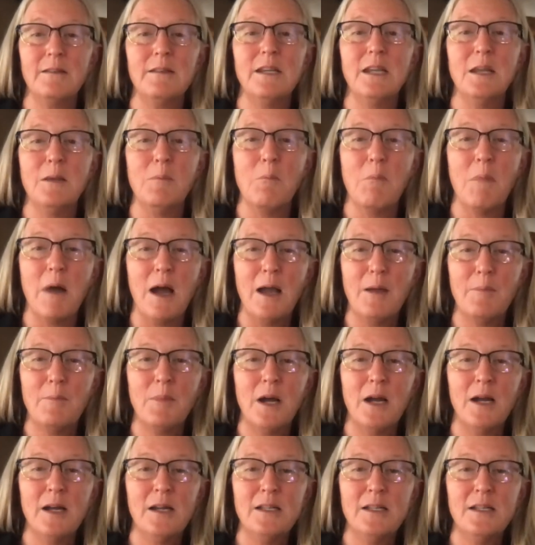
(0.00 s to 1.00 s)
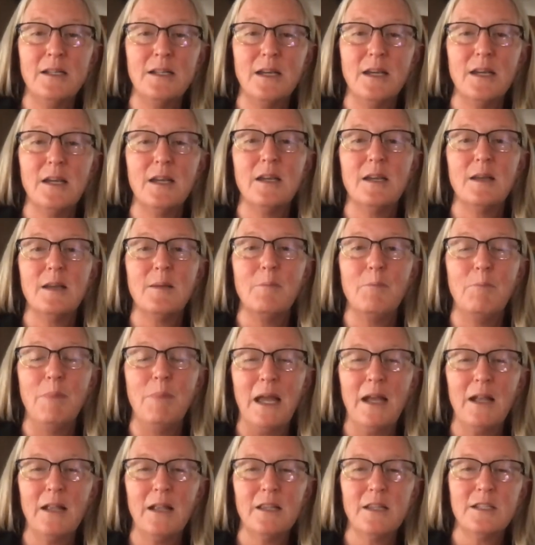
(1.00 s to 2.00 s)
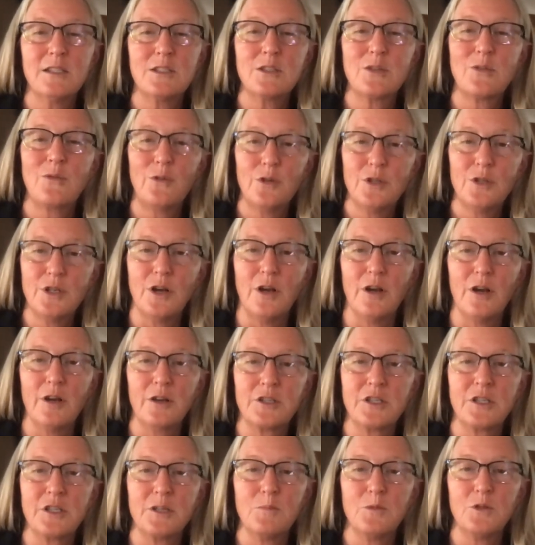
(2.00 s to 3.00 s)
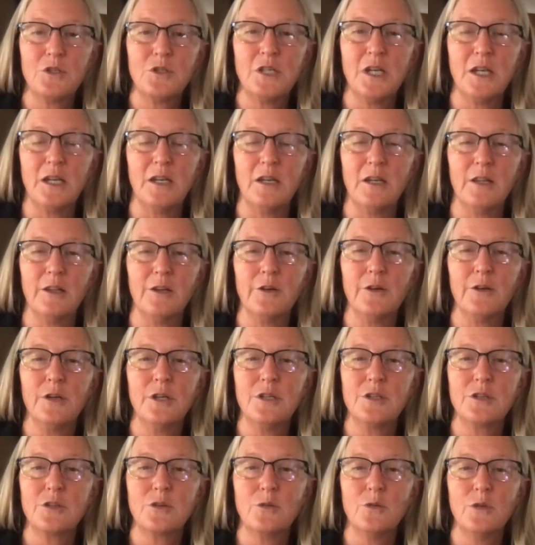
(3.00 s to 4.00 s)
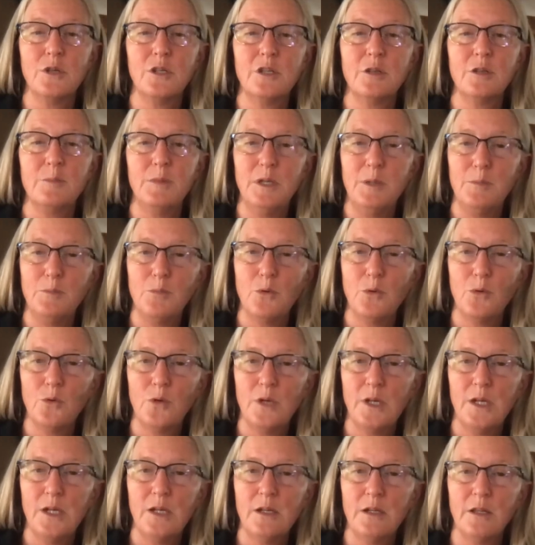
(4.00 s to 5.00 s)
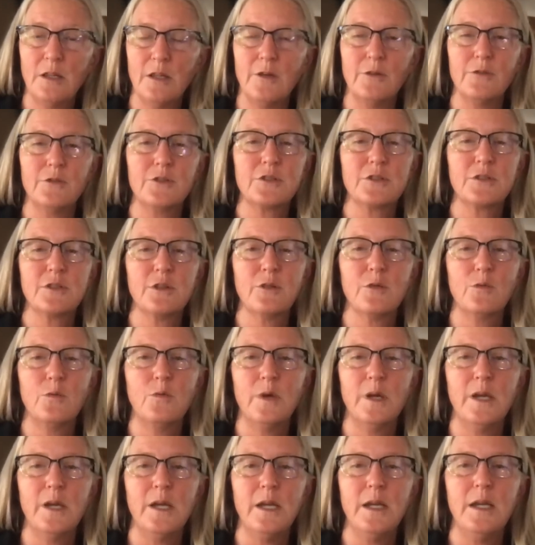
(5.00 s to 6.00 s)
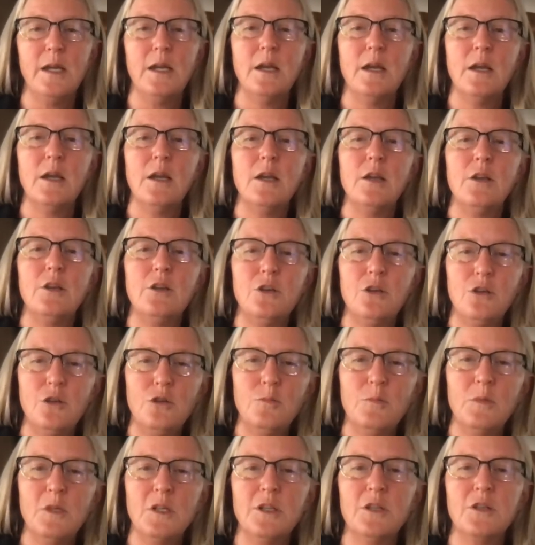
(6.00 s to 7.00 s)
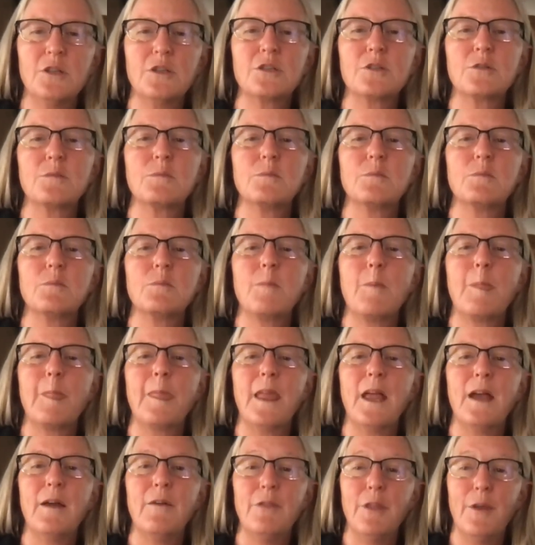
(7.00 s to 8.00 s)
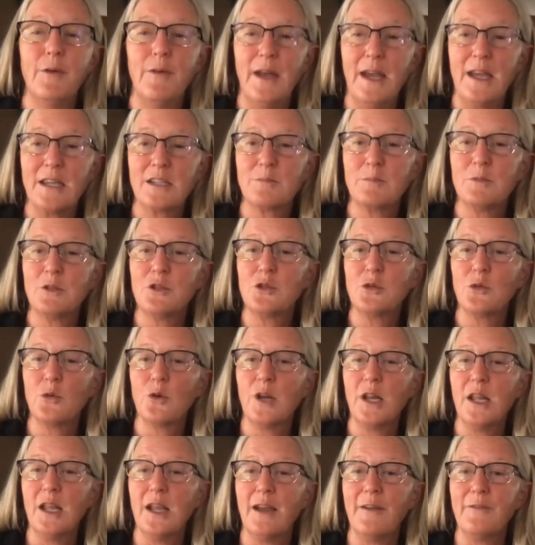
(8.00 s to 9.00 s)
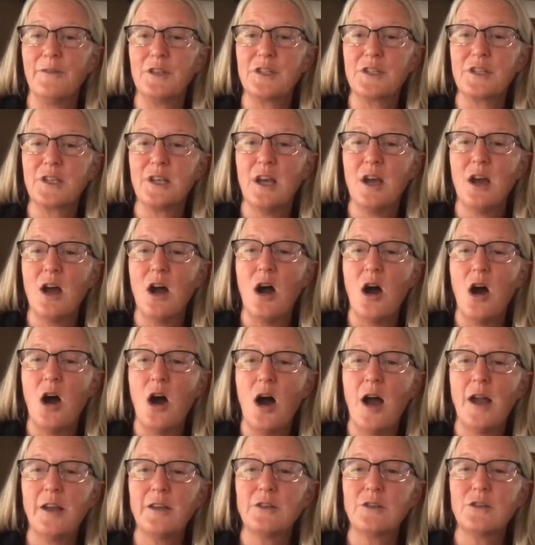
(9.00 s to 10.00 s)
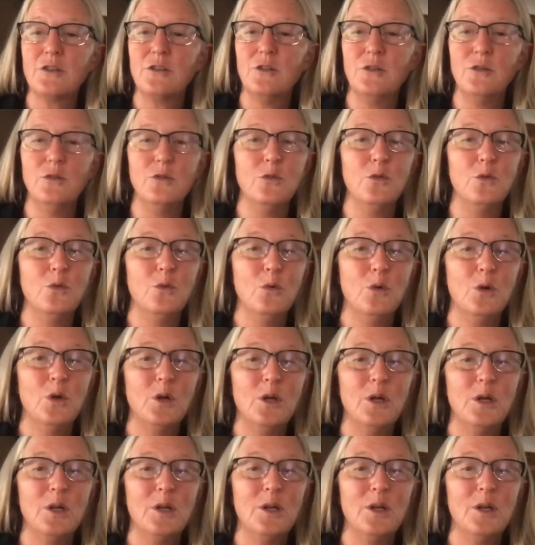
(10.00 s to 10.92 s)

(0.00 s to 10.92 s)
In my mind, balance for dogs in particular is going to be pretty close to the way humans, the vast majority of us, ought to